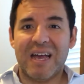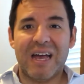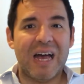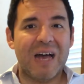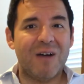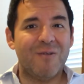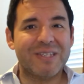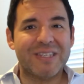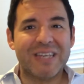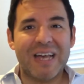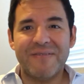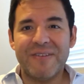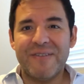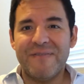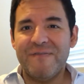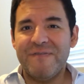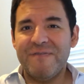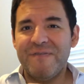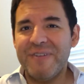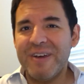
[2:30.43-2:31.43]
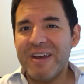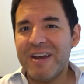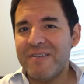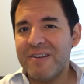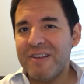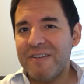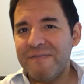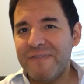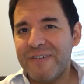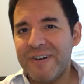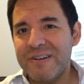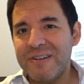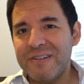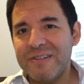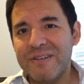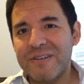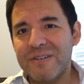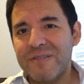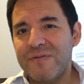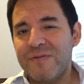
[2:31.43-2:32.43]
I was having very, very
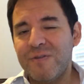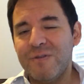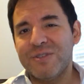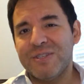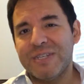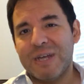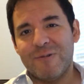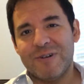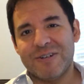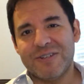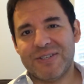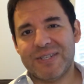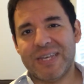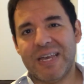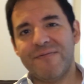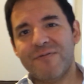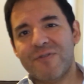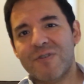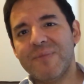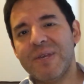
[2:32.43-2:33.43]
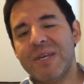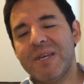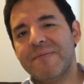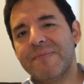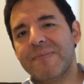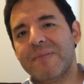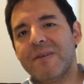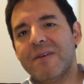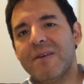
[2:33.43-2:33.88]
little foods that were safe for me,